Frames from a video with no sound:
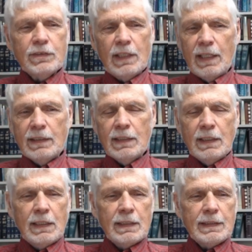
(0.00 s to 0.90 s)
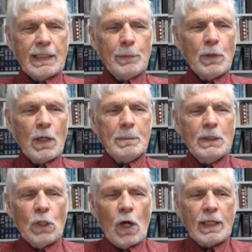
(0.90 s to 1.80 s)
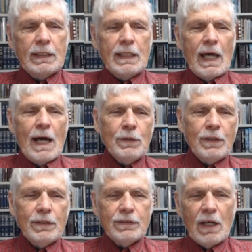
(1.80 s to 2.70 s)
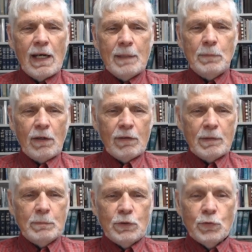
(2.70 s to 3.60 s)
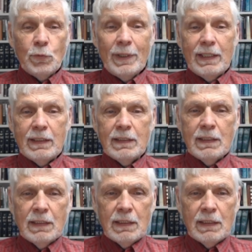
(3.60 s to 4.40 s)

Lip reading: And today we're going to be locking down the time period between